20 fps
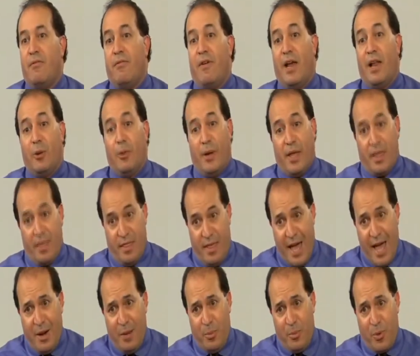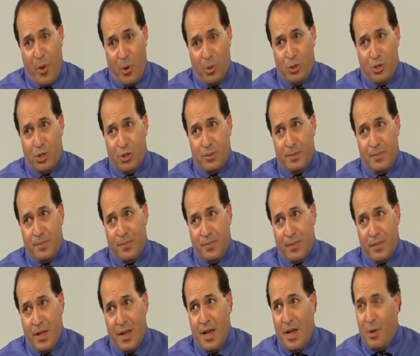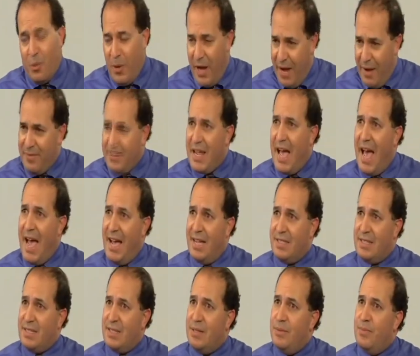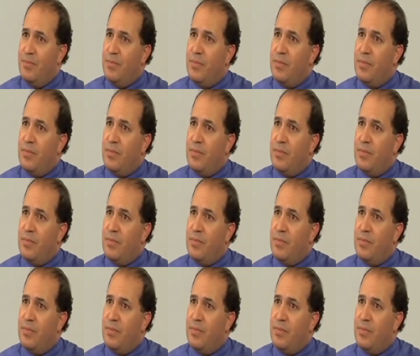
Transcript: Following that approach, we have to ask,